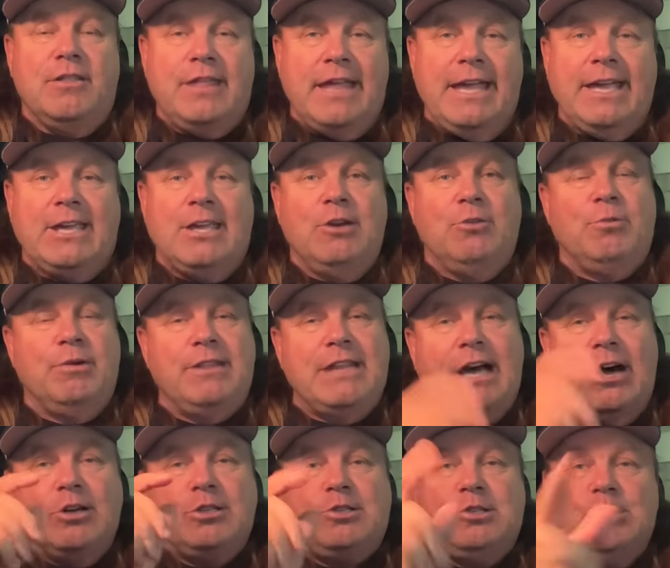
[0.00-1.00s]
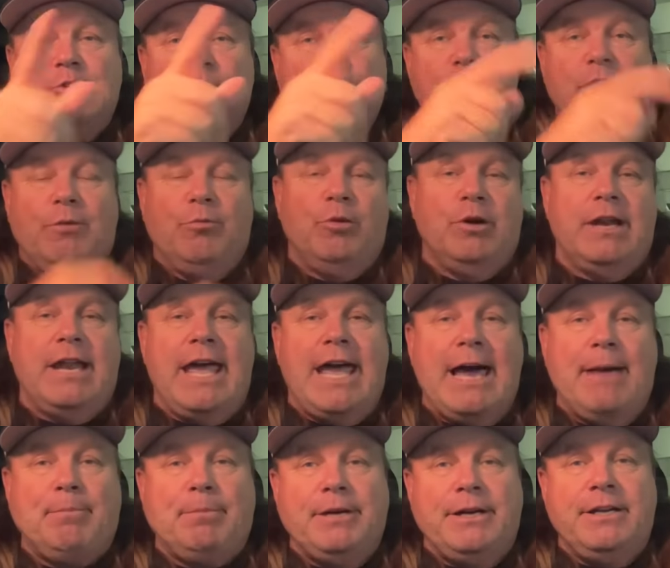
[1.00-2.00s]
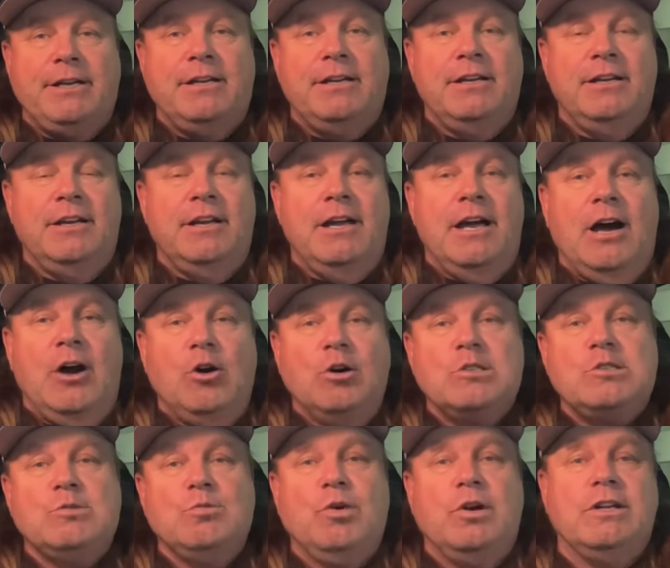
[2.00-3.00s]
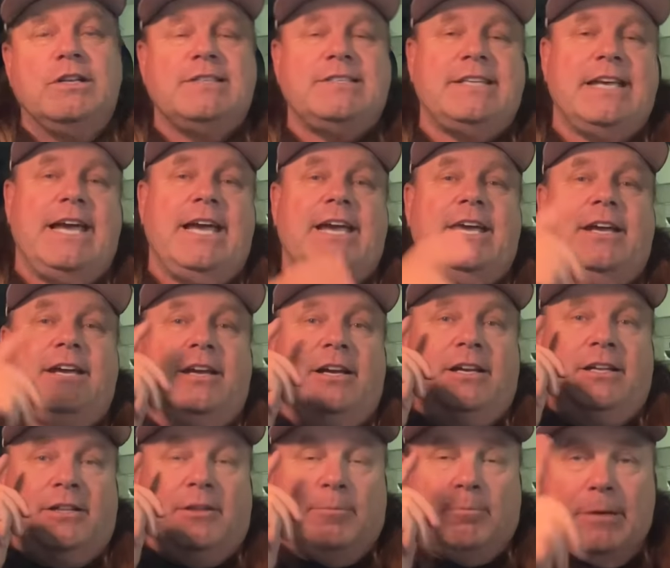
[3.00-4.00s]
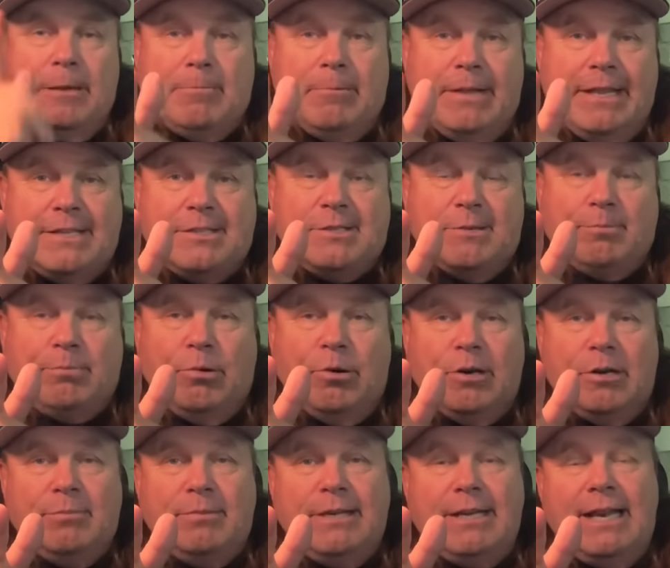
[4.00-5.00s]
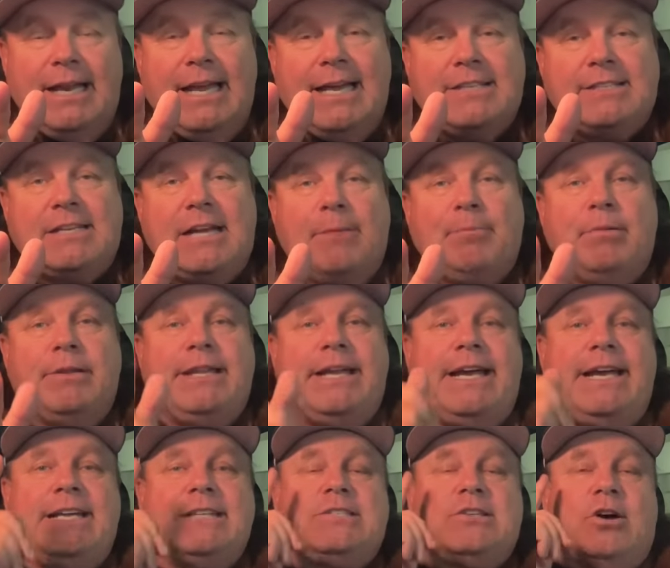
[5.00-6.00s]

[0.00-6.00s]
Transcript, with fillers: Thank you. Without you, that wouldn't happen. I also want to say the people that supported me the last couple days